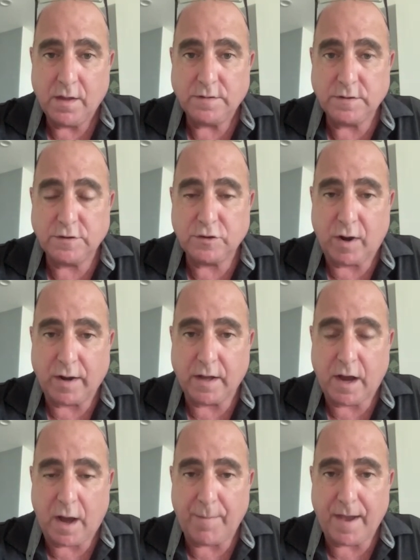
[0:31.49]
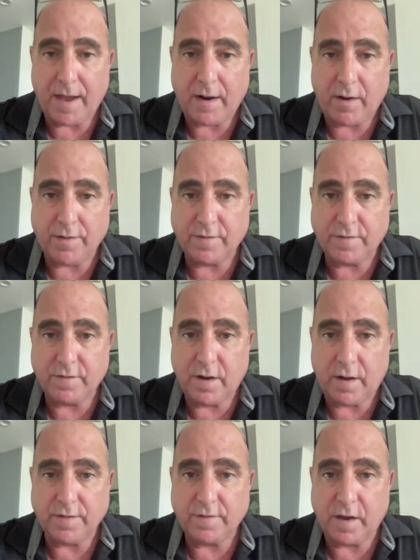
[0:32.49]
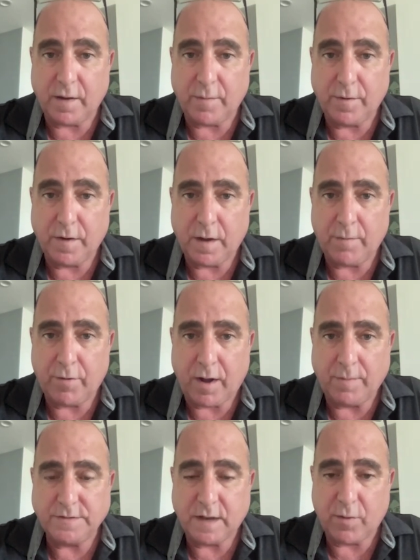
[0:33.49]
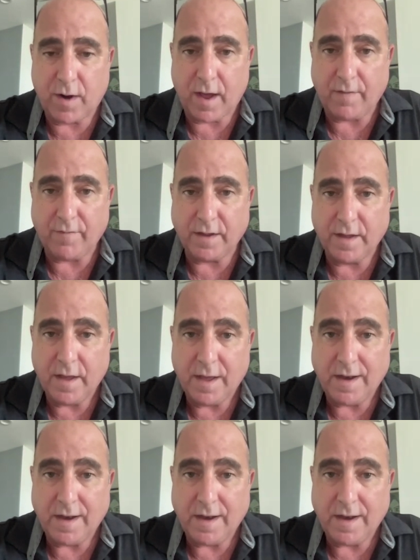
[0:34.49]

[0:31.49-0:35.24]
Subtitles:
to try to combat all these gun problems that we're having,